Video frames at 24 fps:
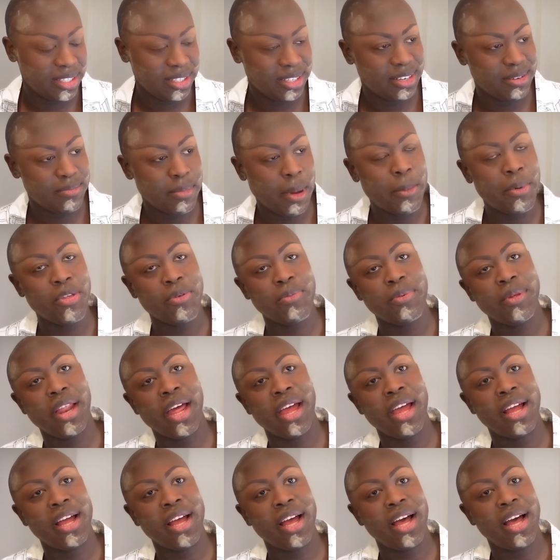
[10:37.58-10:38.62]
My mother would be
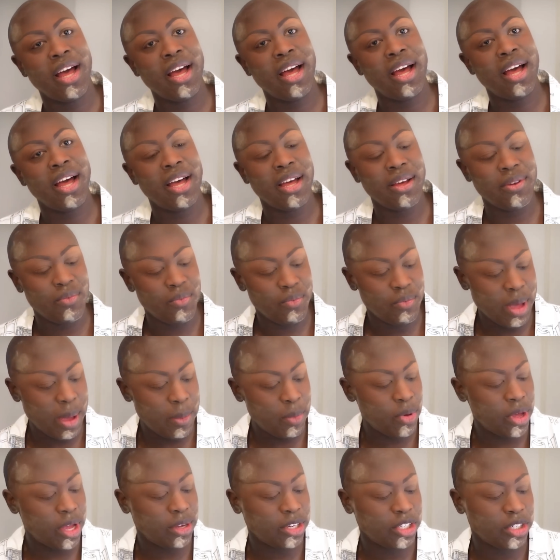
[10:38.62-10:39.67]
like,
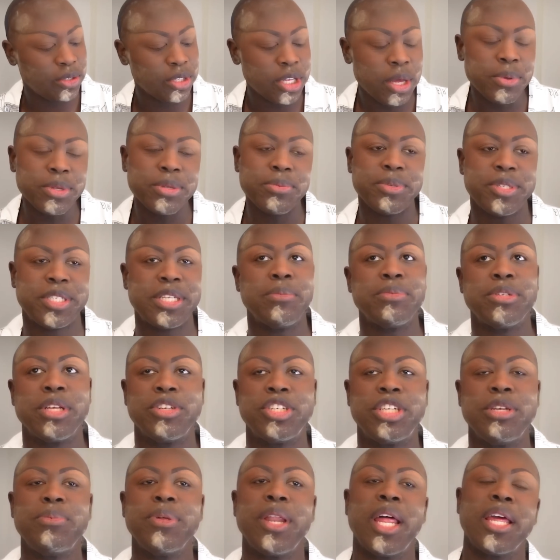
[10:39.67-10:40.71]
wait, there was some stuff.
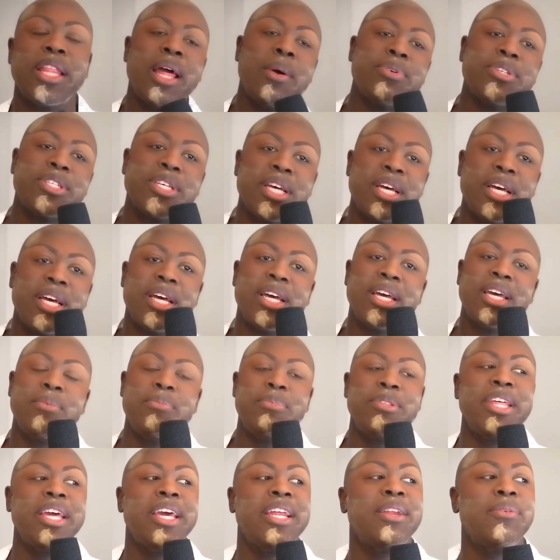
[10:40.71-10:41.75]
She'd be like, that was good.
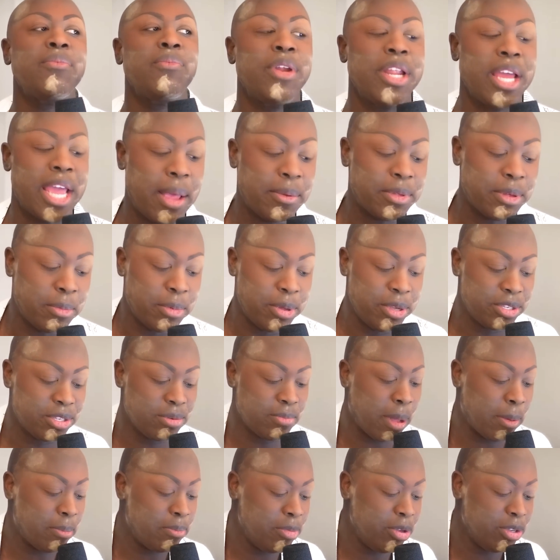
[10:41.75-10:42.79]
But then when it came to
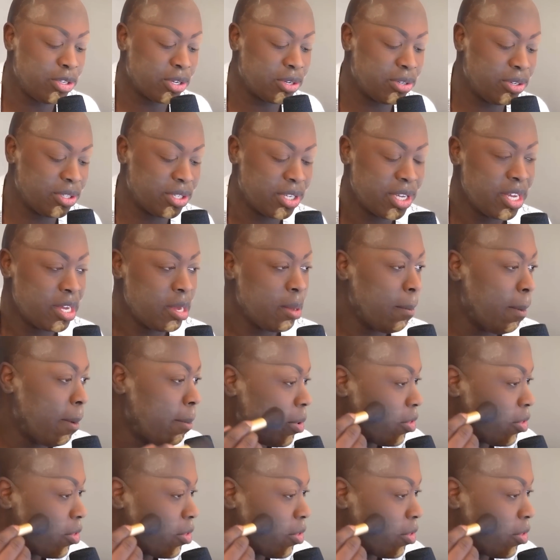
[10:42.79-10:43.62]
my musicals, my mother